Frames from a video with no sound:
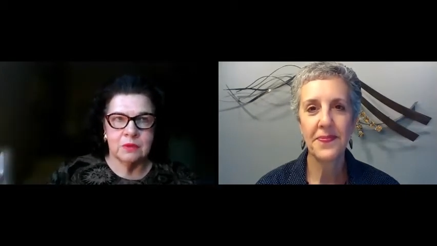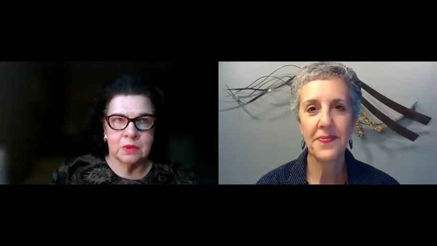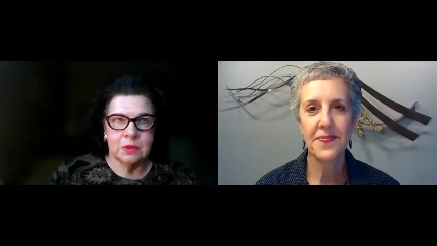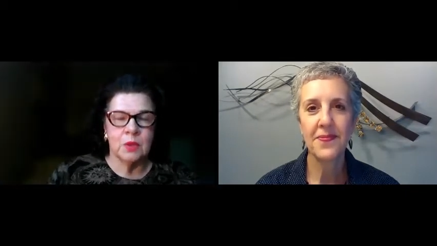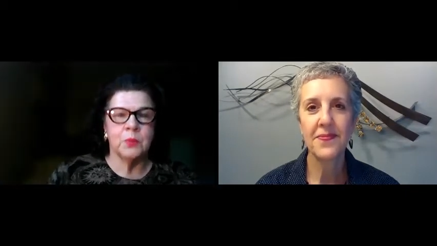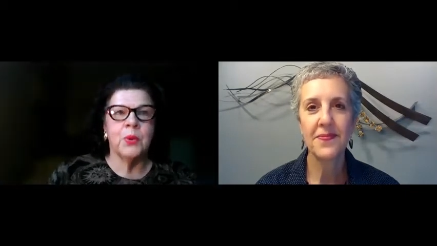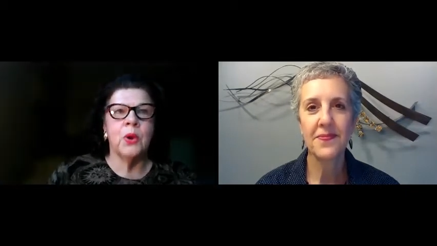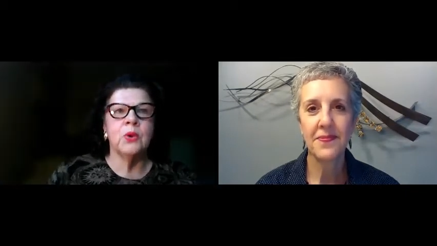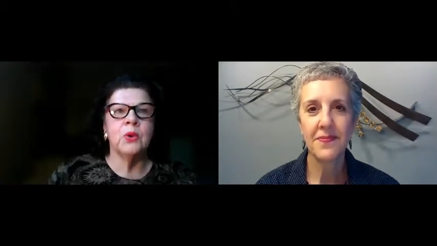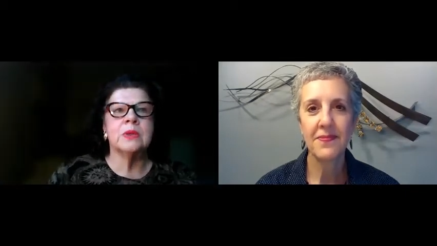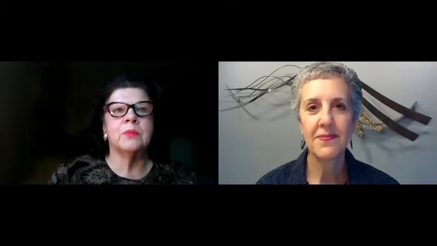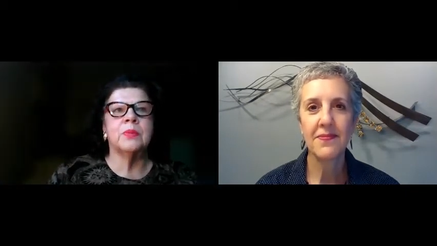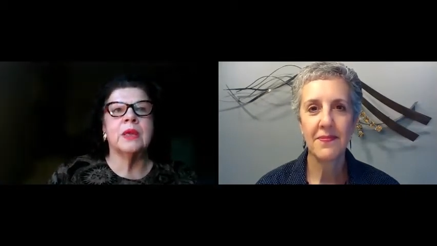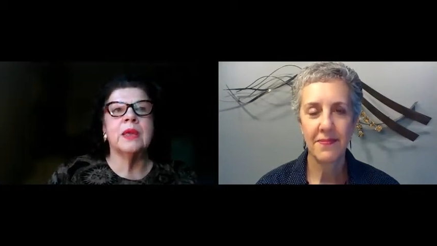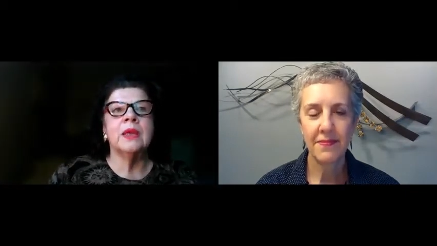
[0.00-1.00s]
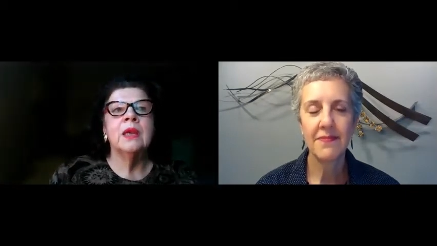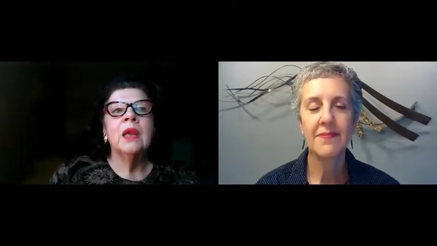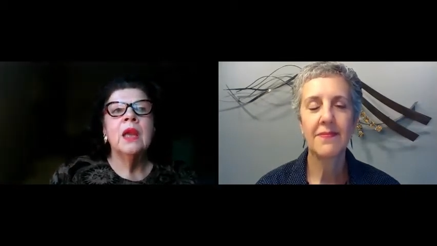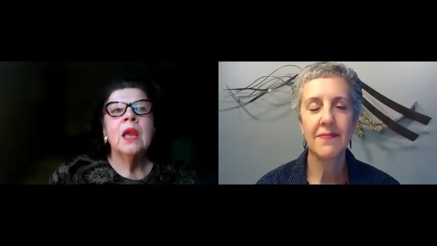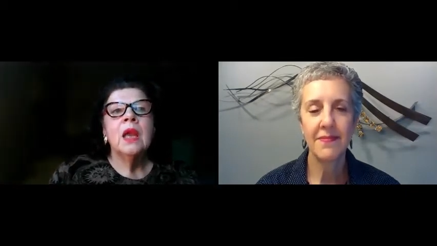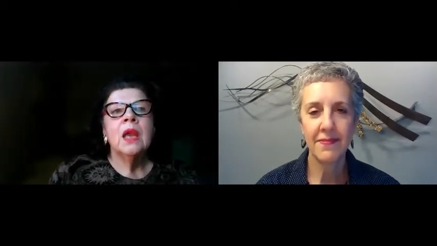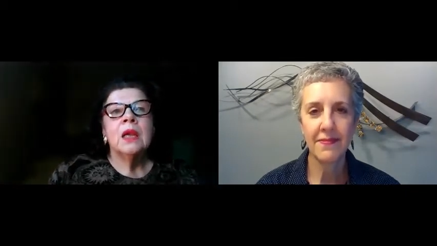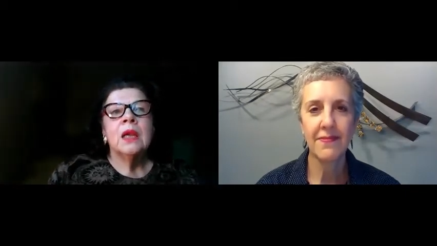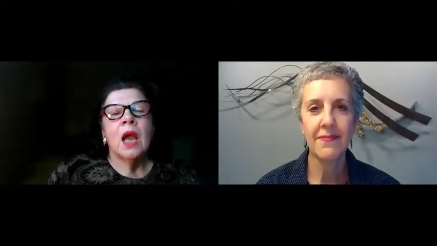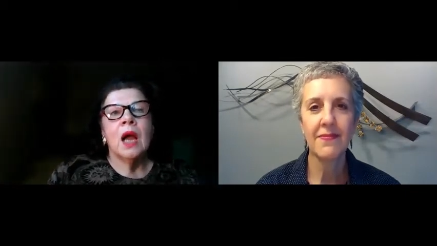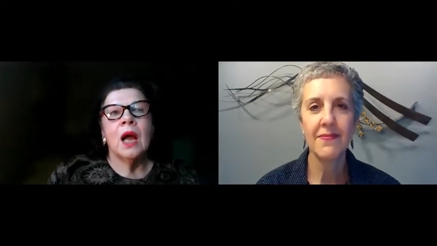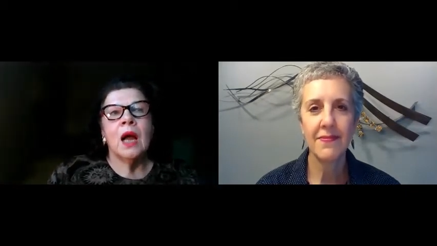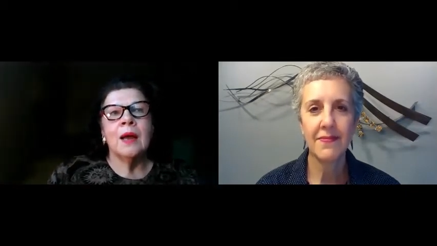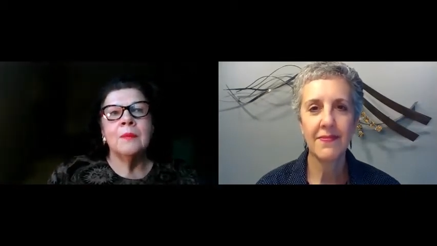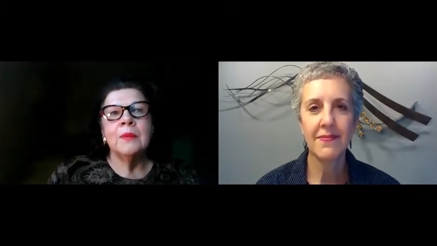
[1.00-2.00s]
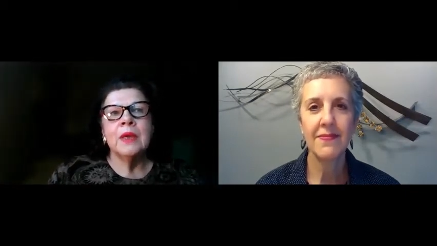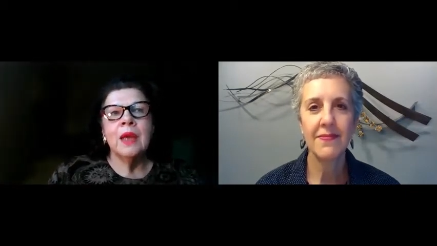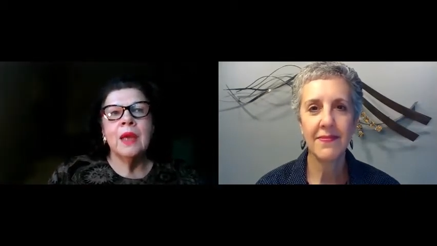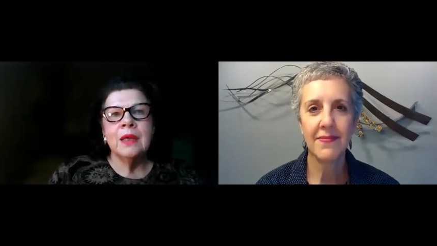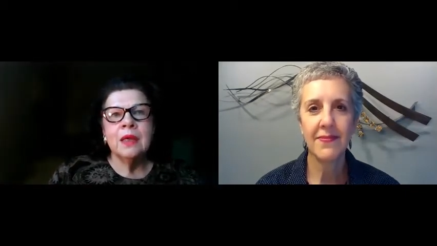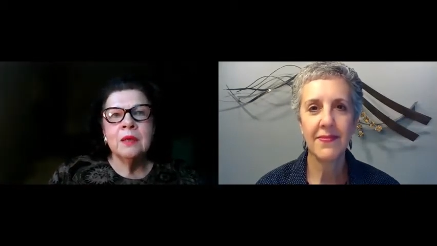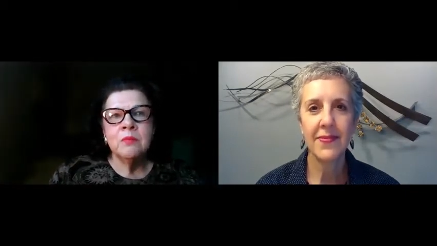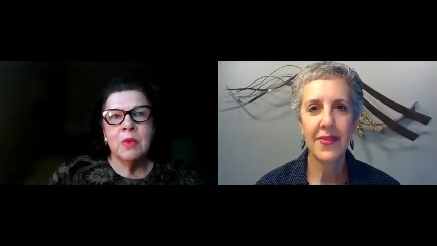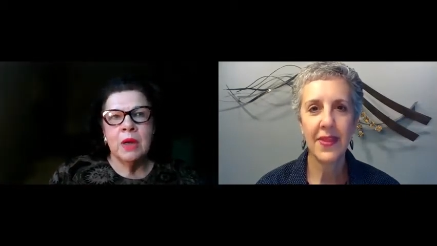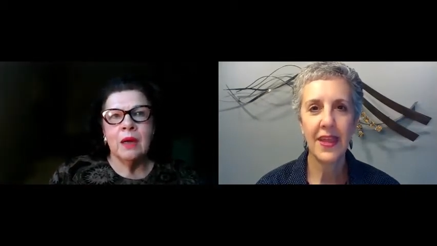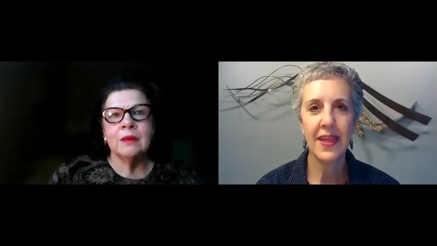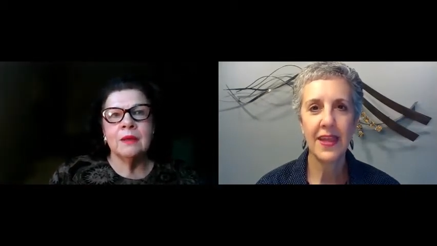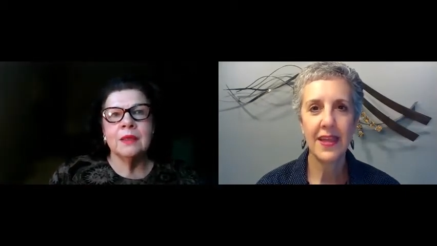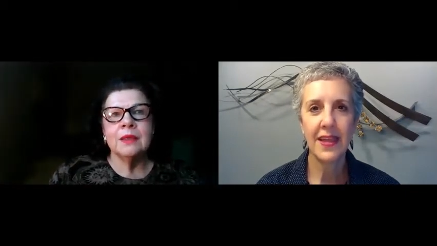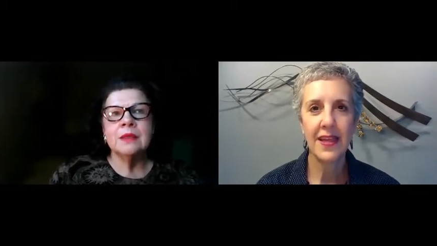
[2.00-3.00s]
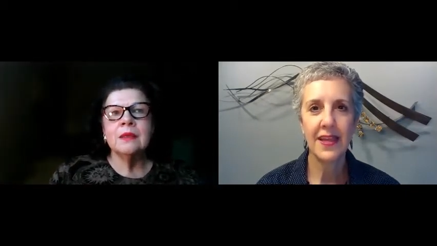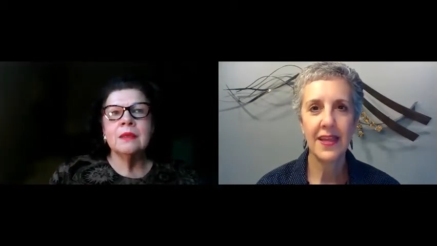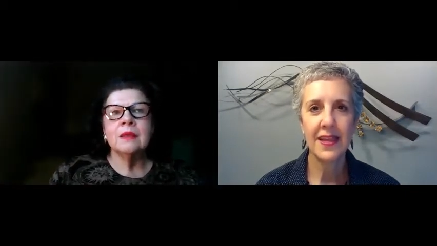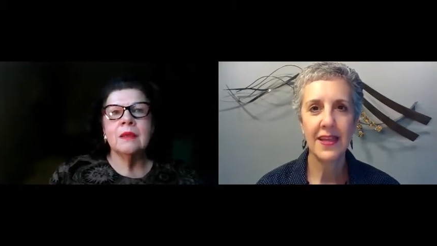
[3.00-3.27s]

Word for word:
Speaker 1: supposedly. Mm-hmm. Um, and in Maryland,